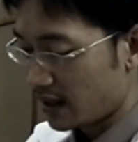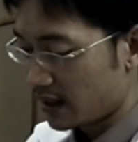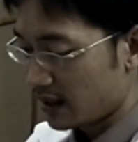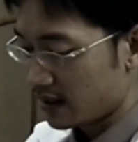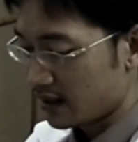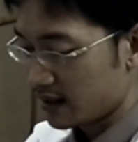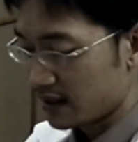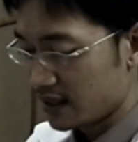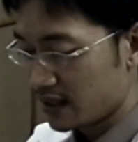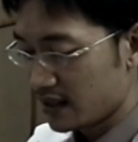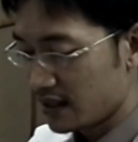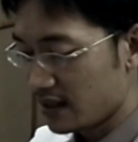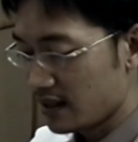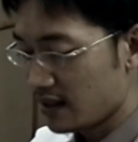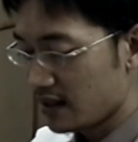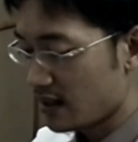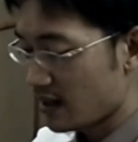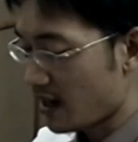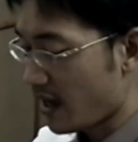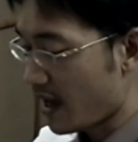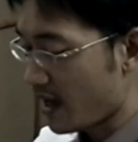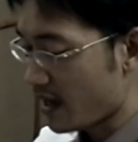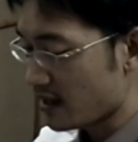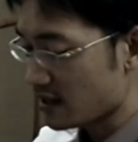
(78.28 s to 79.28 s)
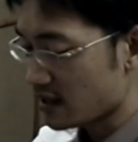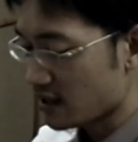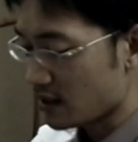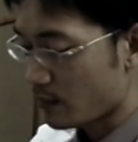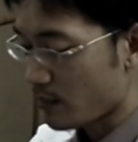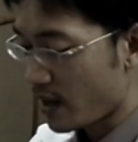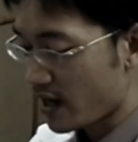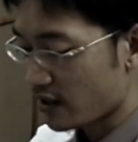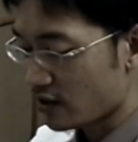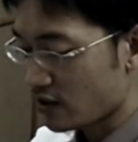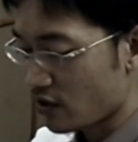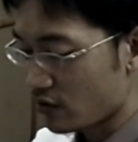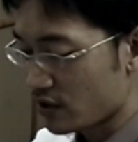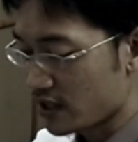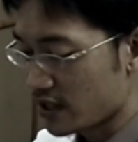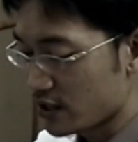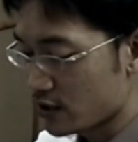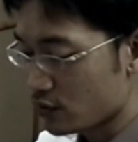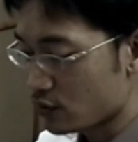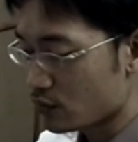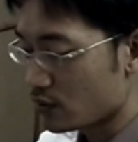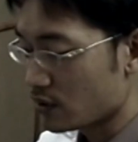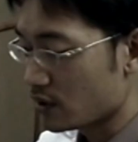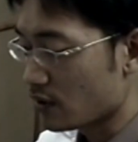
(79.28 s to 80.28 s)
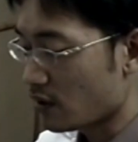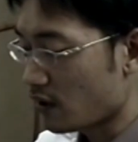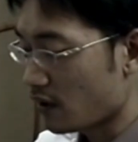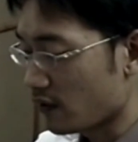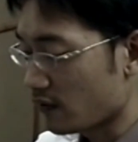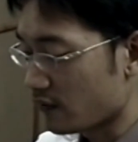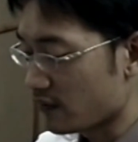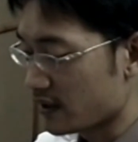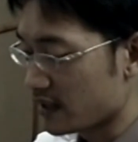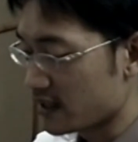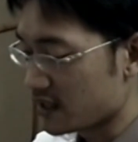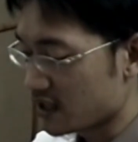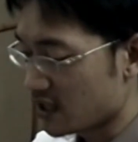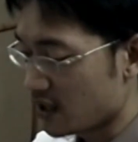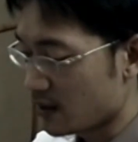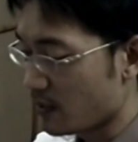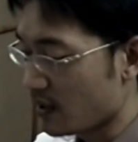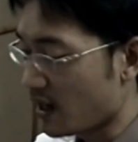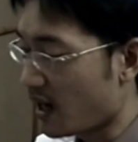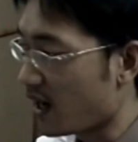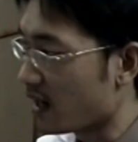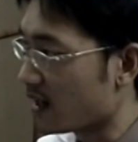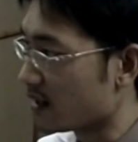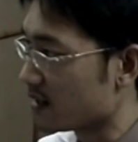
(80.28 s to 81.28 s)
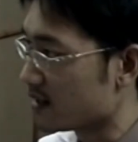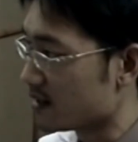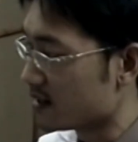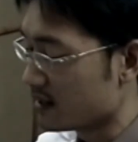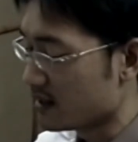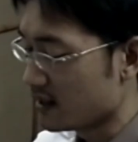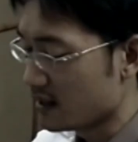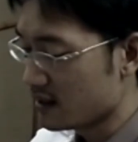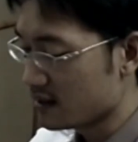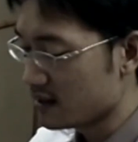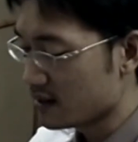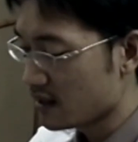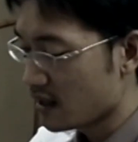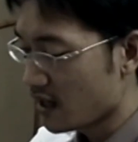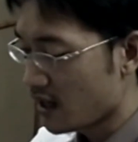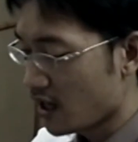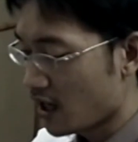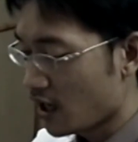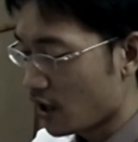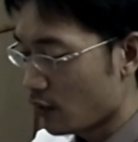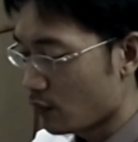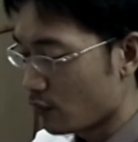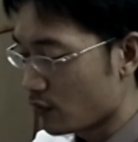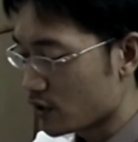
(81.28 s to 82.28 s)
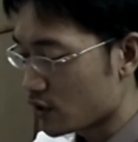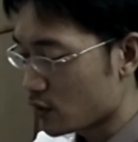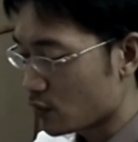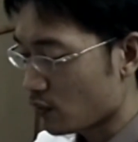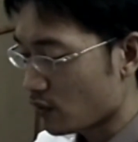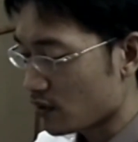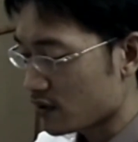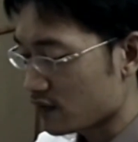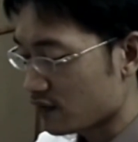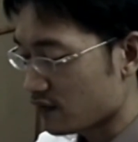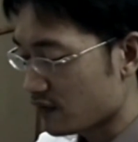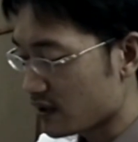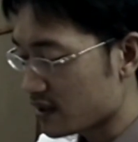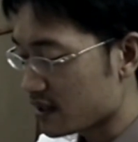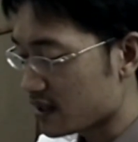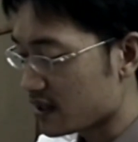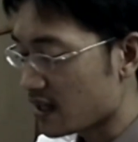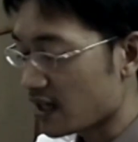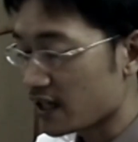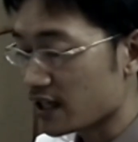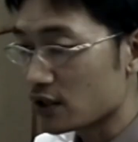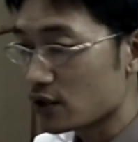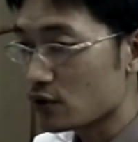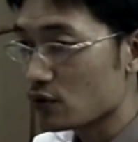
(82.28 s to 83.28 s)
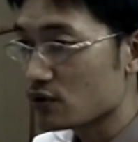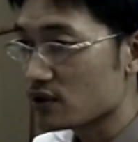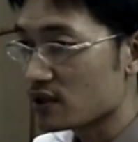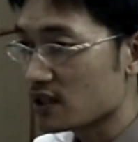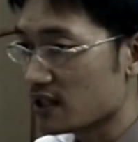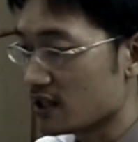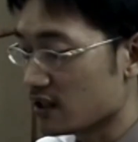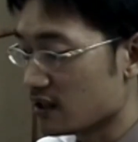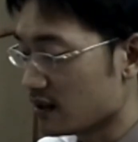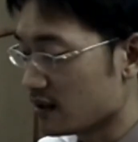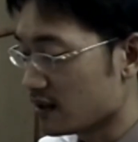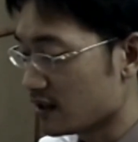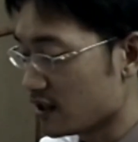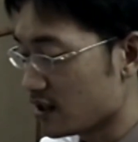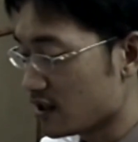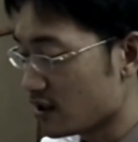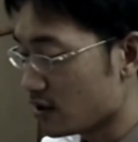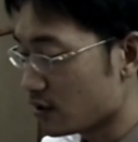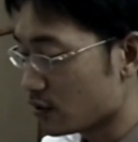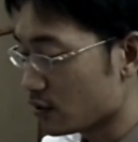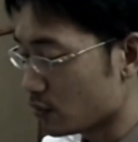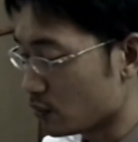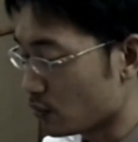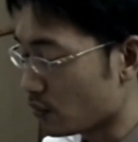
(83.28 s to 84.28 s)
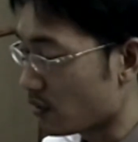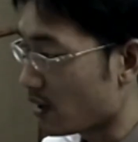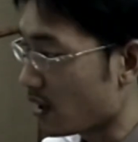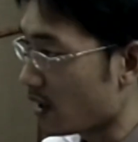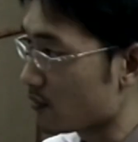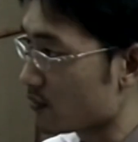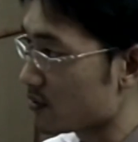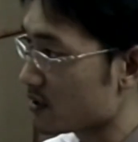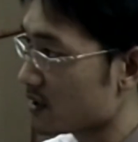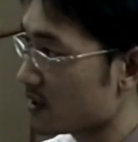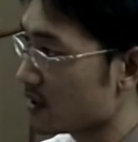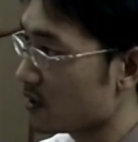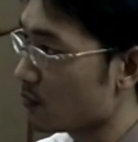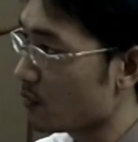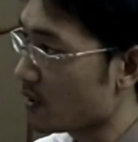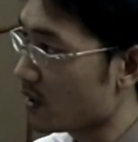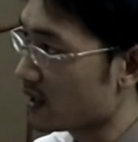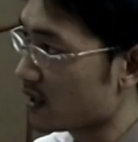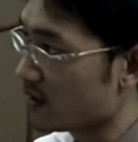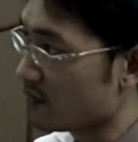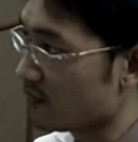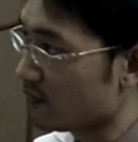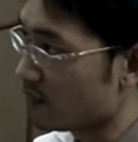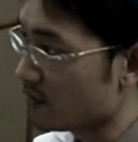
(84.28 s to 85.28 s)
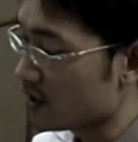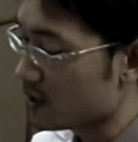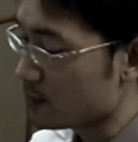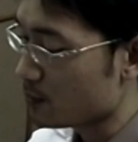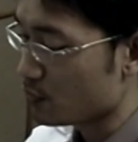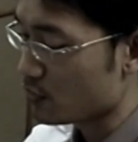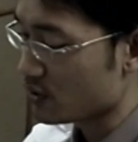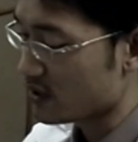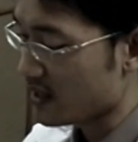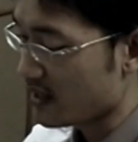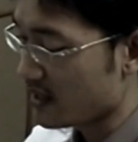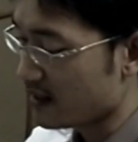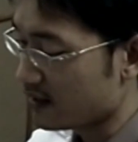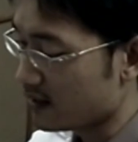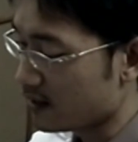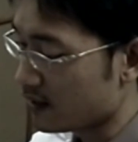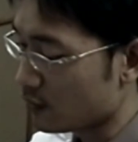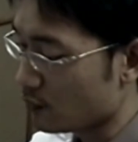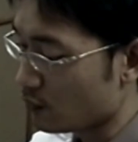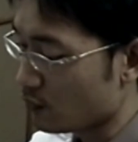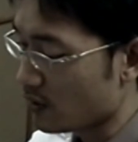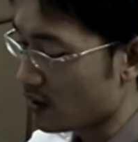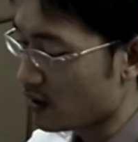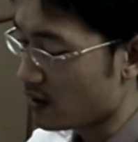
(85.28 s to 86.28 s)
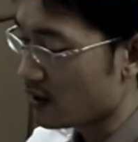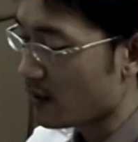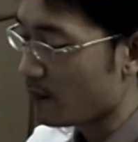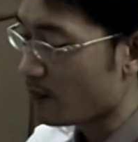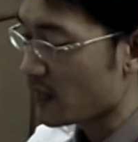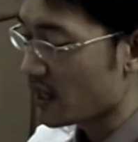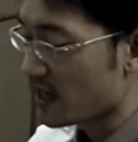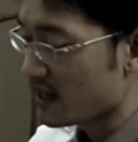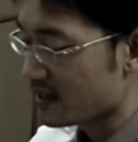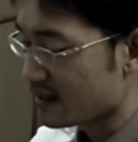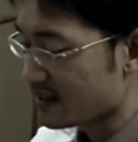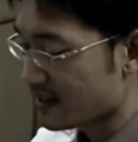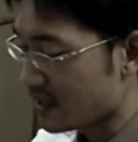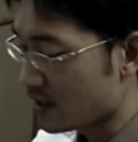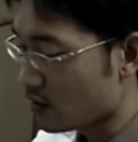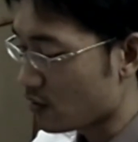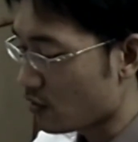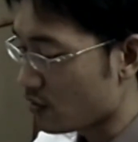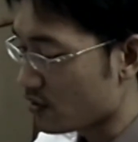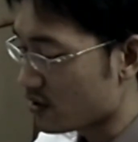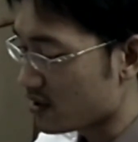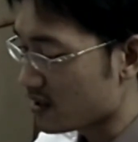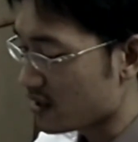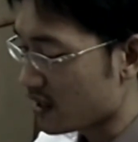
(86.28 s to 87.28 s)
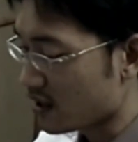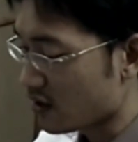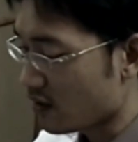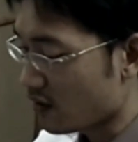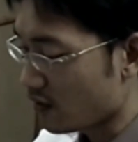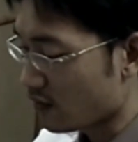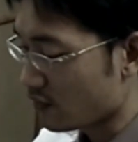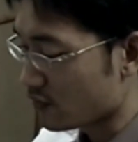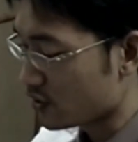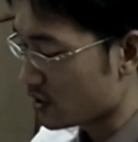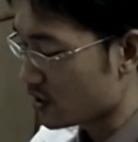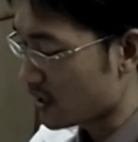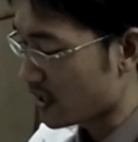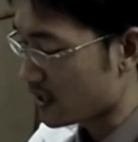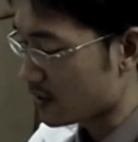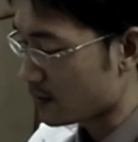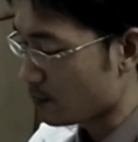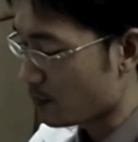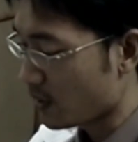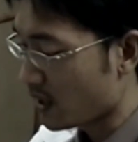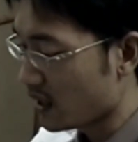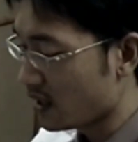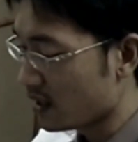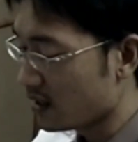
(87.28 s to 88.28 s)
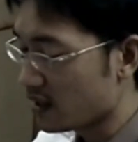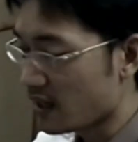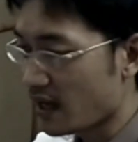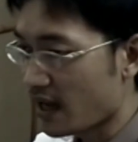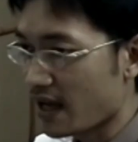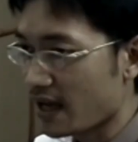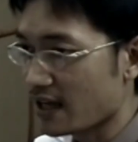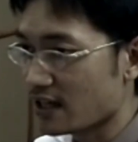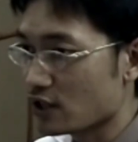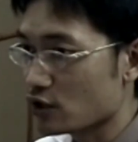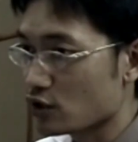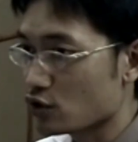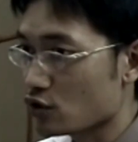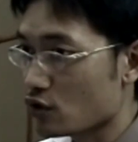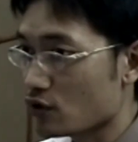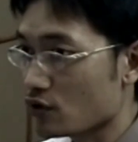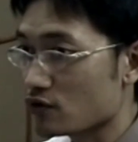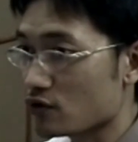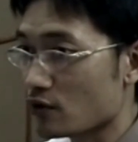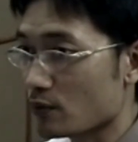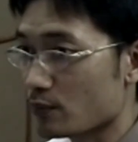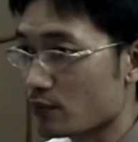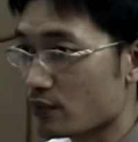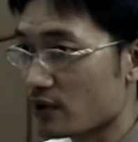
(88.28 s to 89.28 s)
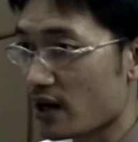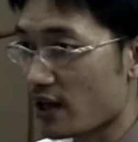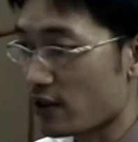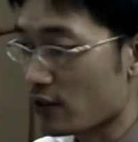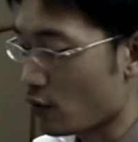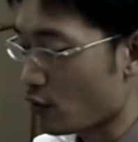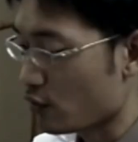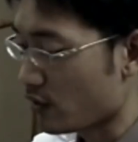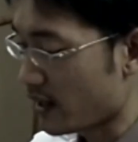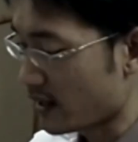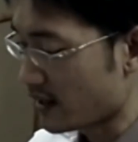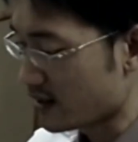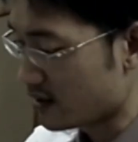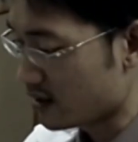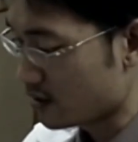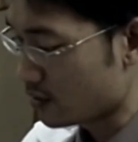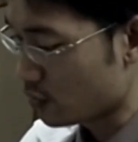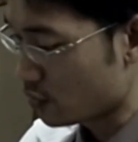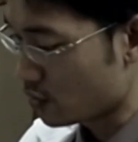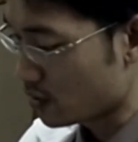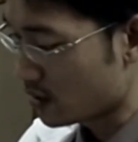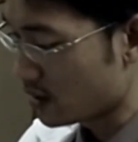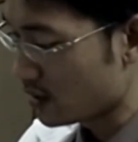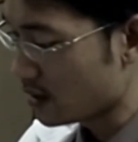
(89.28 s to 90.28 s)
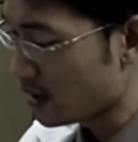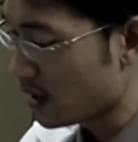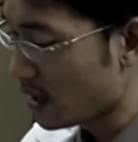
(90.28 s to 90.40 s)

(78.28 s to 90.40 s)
He has a background history of ischemic heart disease, which was first diagnosed in the year 2000 when he first presented with sudden onset of chest pain and shortness of breath on exertion.